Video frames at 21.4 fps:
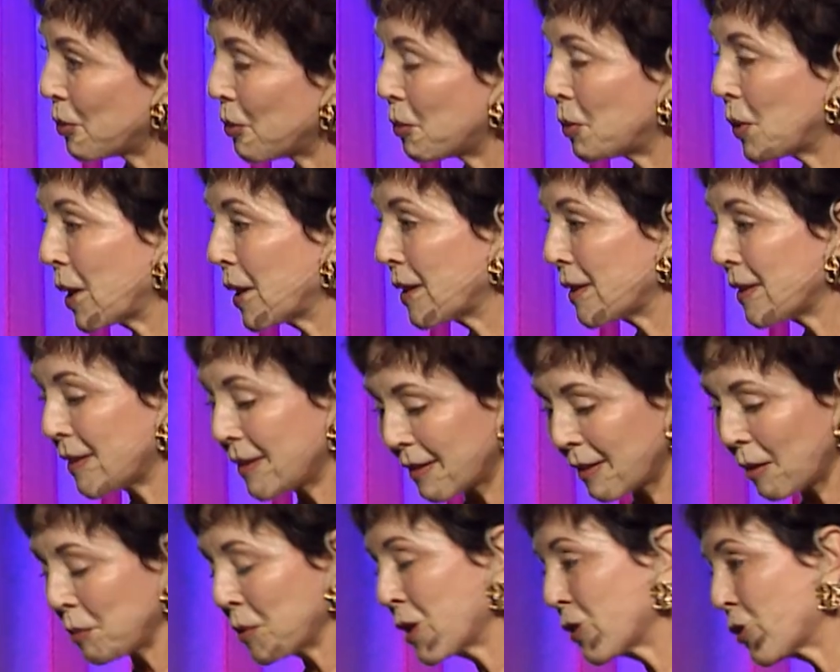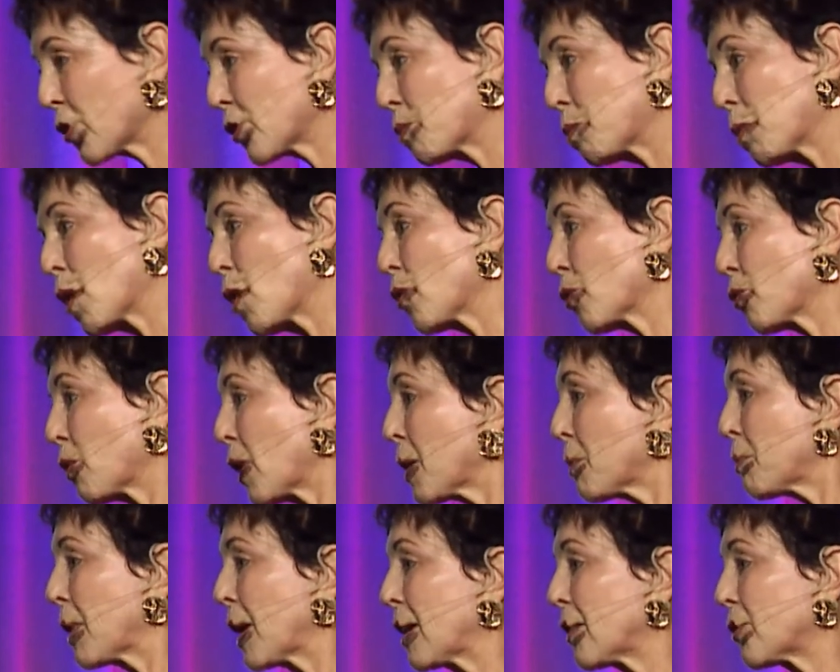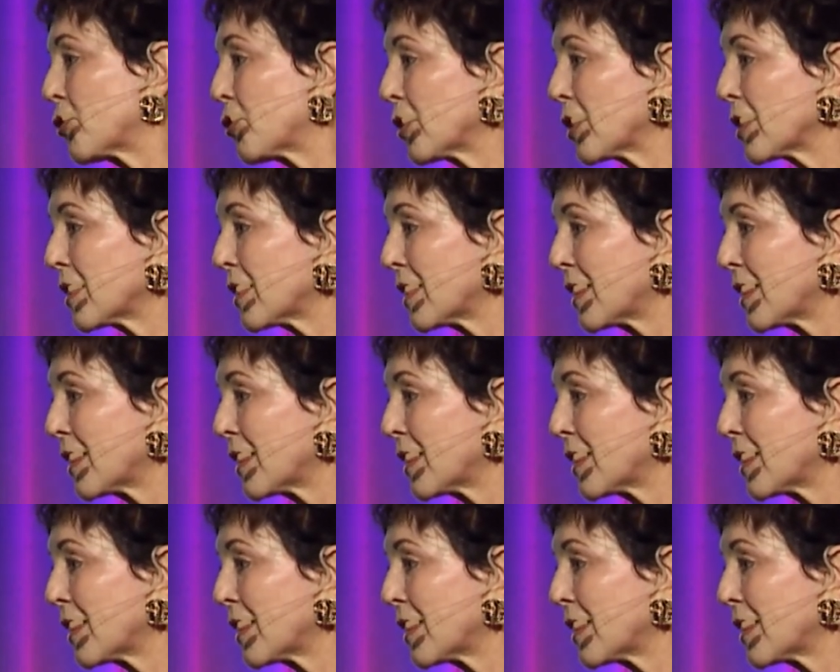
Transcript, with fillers: when somebody just blows right past you.